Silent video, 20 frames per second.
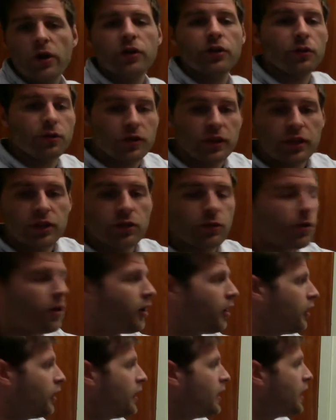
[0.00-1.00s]
you think you
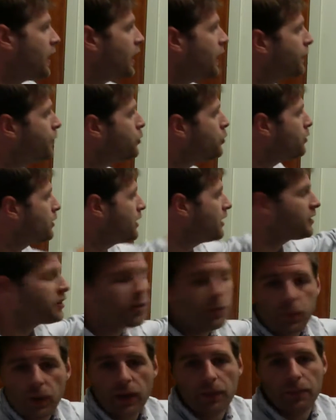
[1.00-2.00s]
are. If you get to
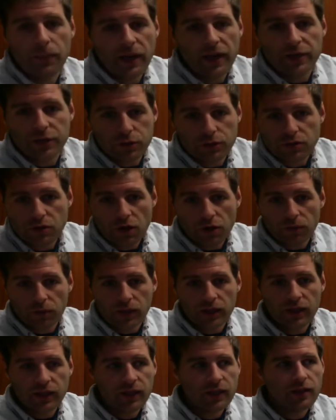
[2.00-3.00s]
PubMed and you start
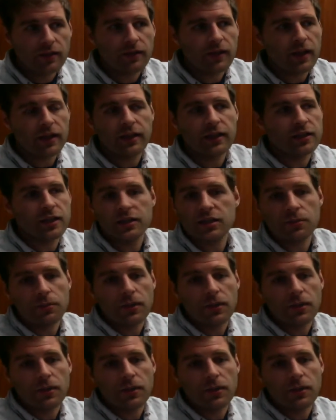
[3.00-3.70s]
reading it and it doesn't